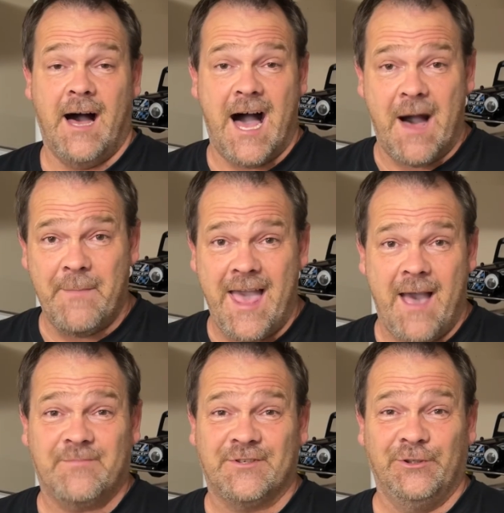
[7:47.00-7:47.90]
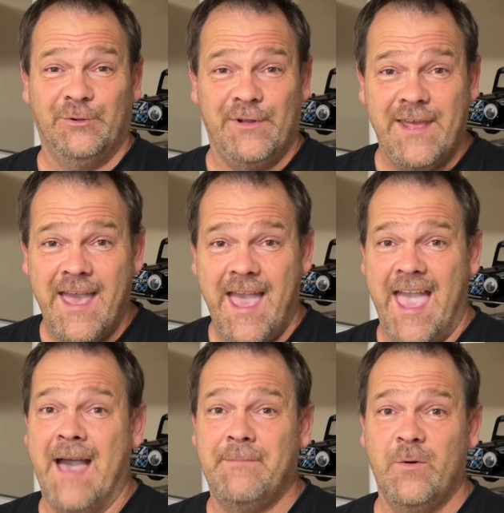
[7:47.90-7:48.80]
I'm absolutely
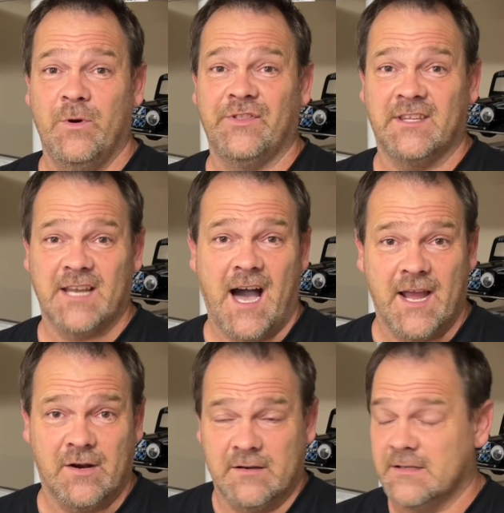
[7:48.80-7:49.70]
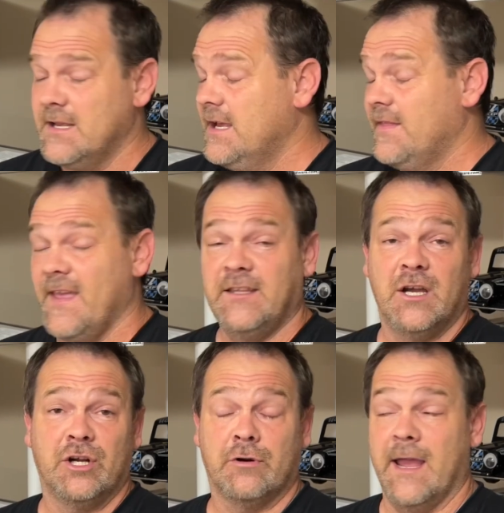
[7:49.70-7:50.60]
happy with the tires. They've
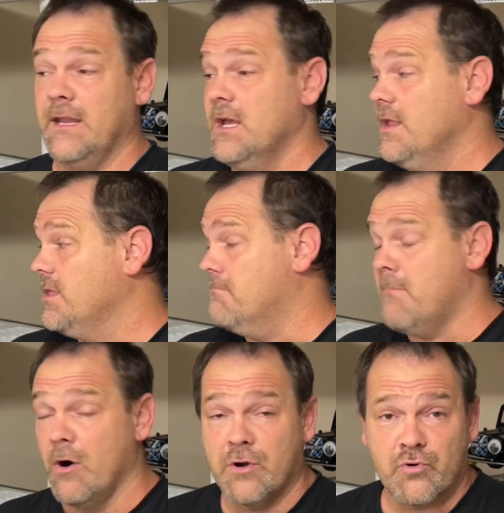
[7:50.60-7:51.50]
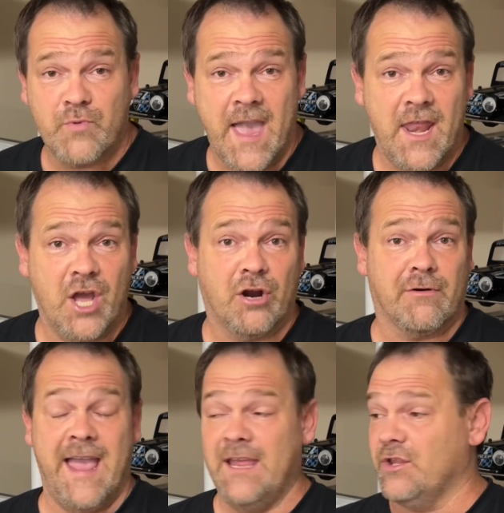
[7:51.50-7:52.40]
done great. The motor ran it
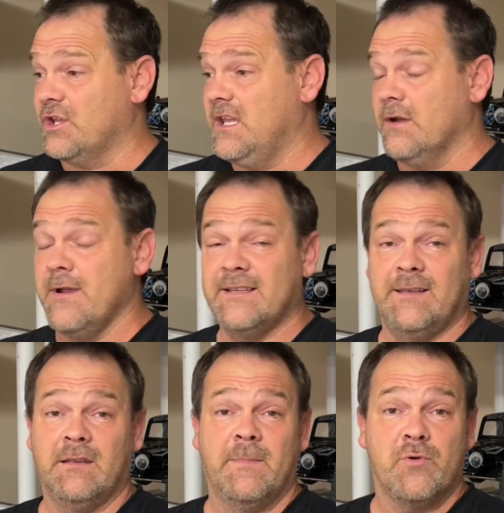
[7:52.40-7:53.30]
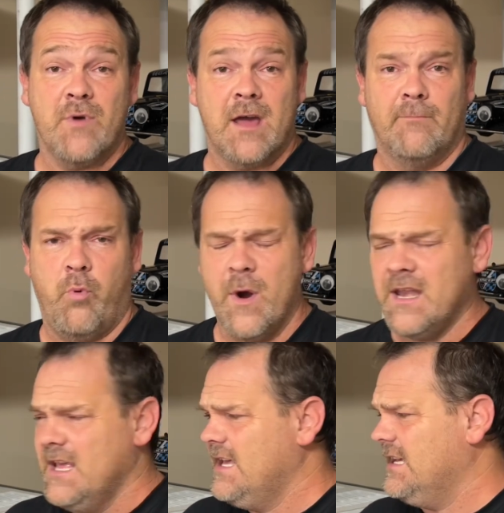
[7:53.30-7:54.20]
great. The gearing seemed to be right on
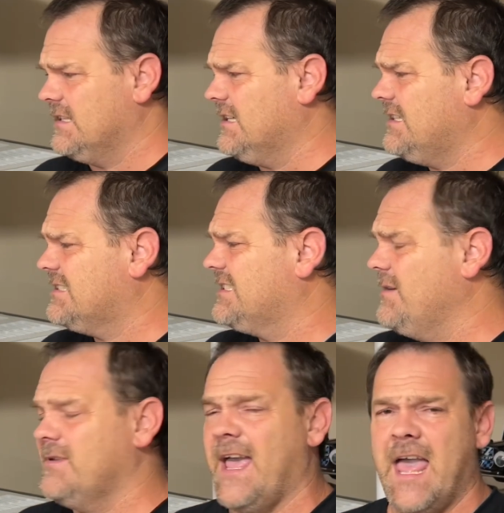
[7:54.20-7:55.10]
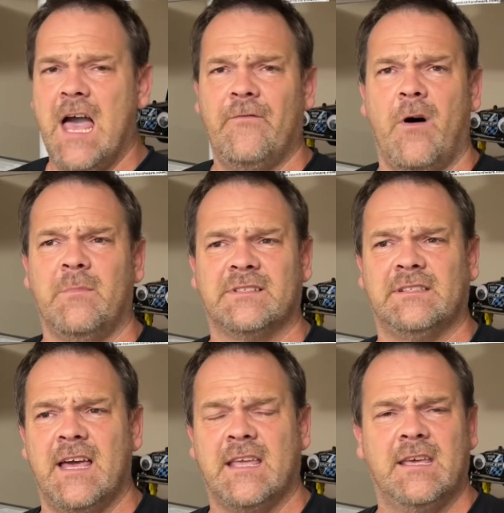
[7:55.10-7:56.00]
point. It does seem to have almost
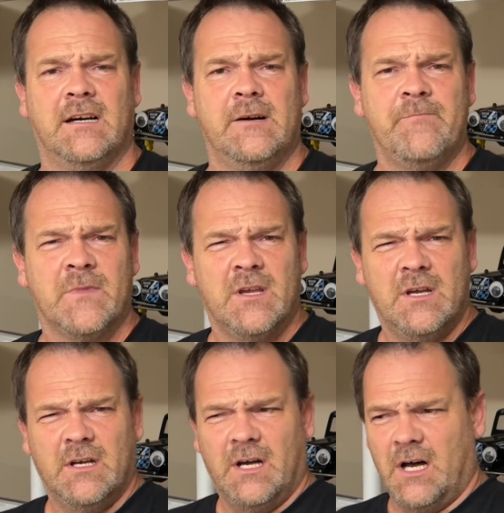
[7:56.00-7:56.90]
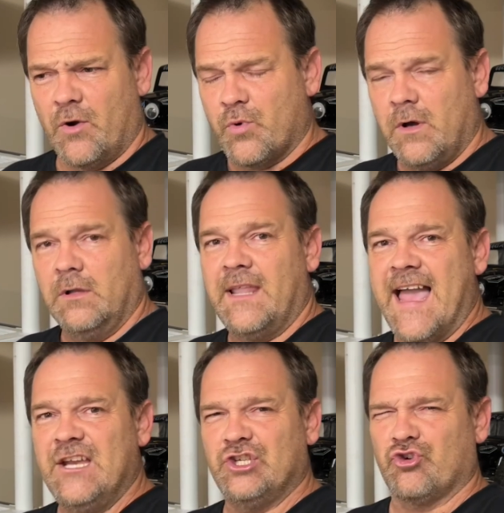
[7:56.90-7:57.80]
like a, a real
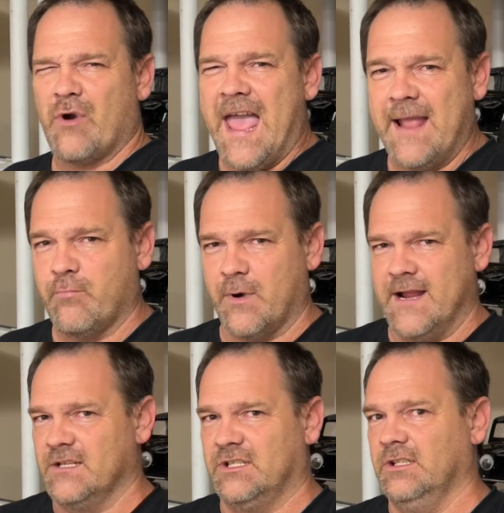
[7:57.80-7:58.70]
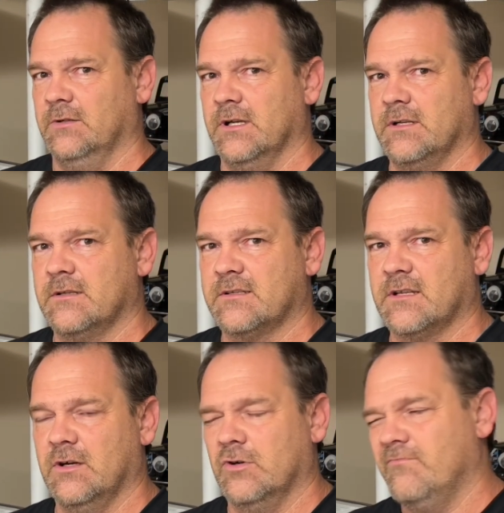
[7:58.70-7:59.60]
light drag brake to it.
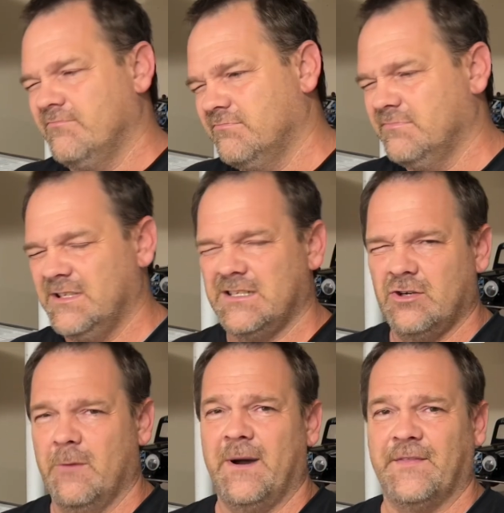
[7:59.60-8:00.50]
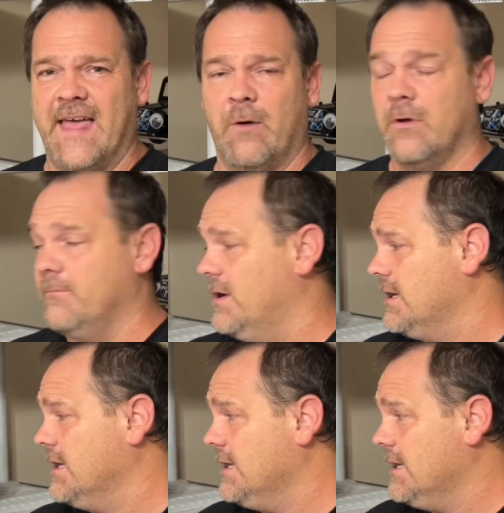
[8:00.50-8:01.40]
So I don't know about that one,
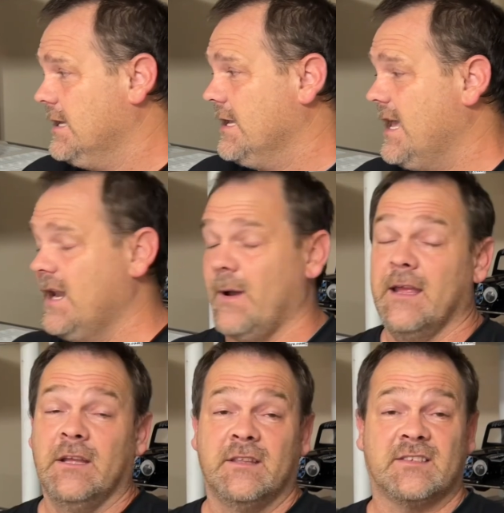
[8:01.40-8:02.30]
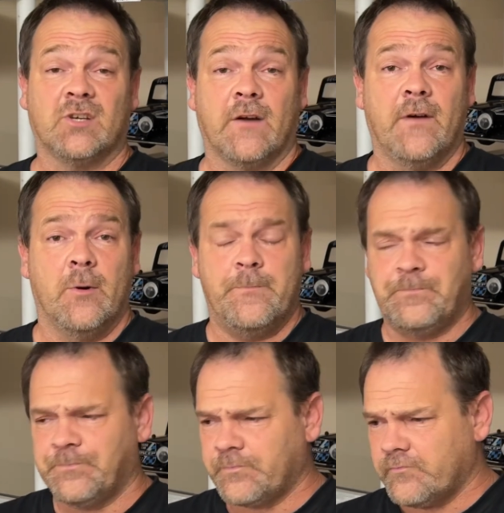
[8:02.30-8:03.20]
but anyway, the servo
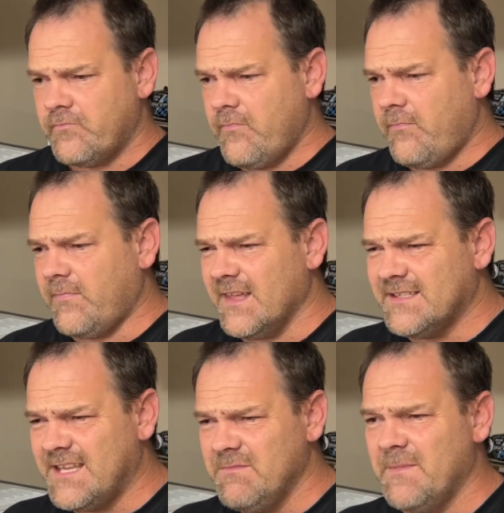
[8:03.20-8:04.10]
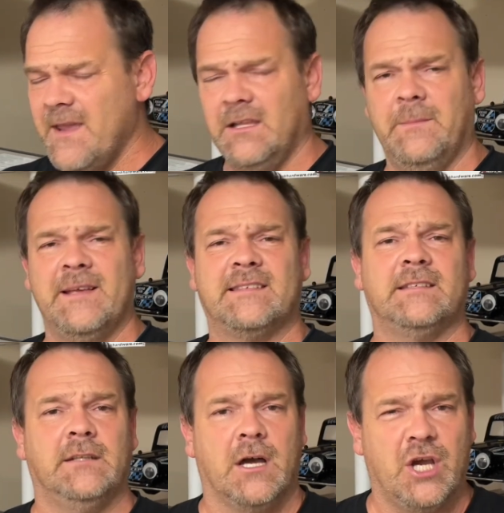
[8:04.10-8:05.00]
seems to be a little bit
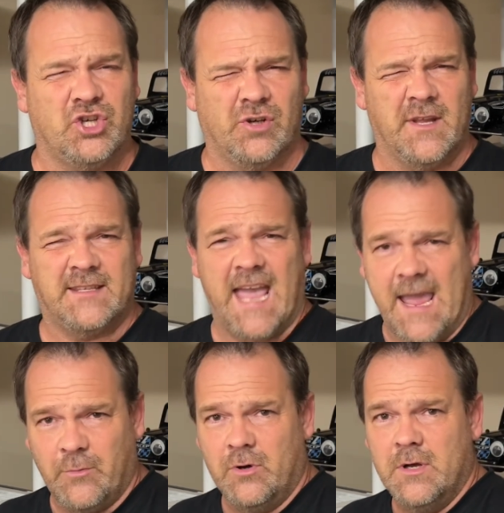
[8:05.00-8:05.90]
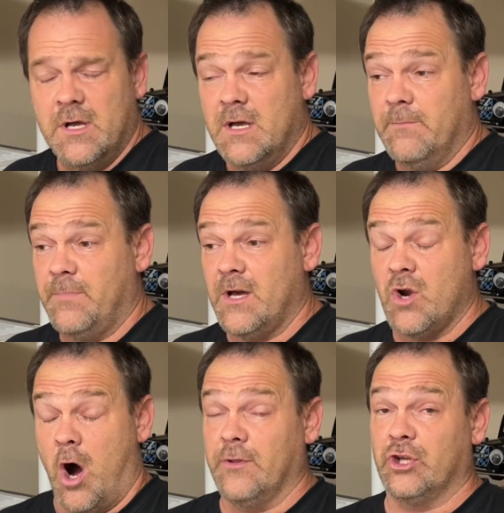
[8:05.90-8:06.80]
sluggish on the table.
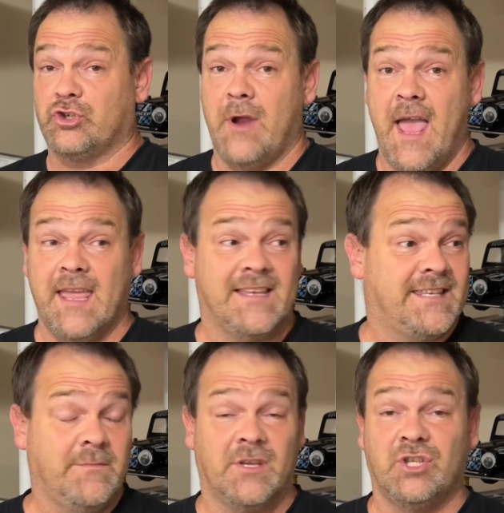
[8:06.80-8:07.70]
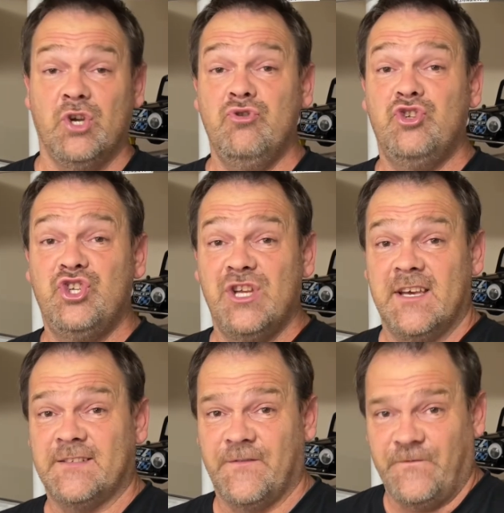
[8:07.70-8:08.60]
But on the track, it seems to do
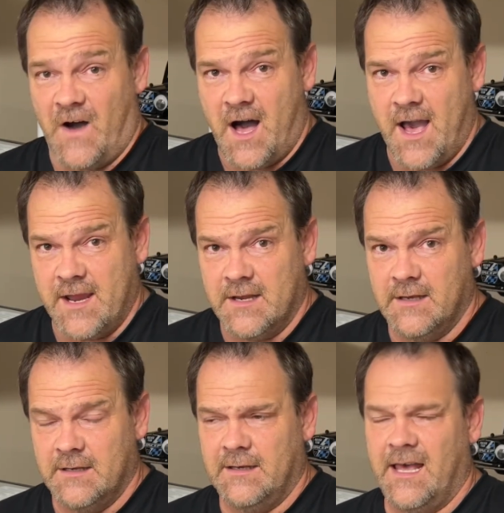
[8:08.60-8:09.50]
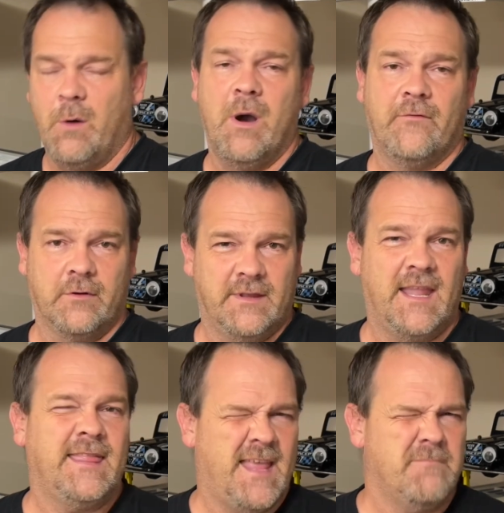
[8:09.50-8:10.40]
just fine. However,
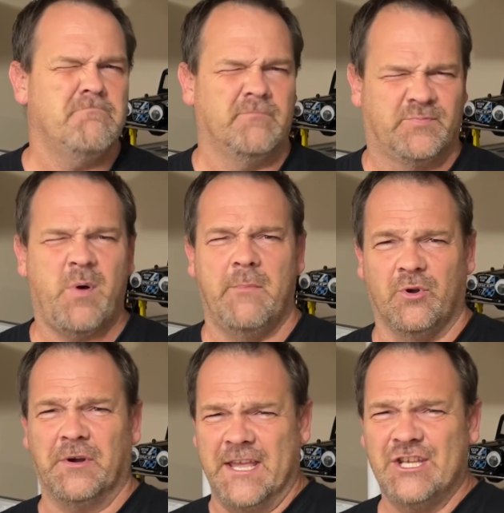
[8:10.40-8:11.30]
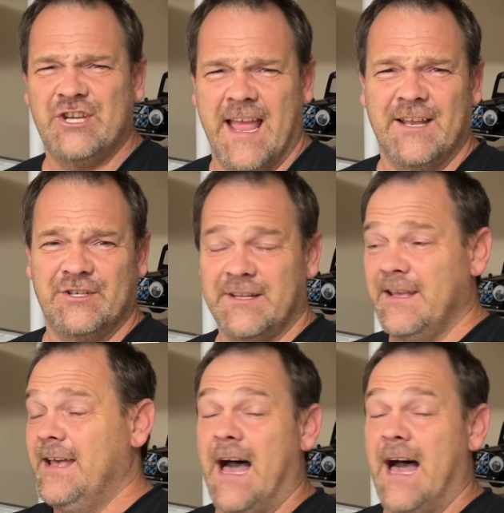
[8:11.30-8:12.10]
that's probably going to get changed.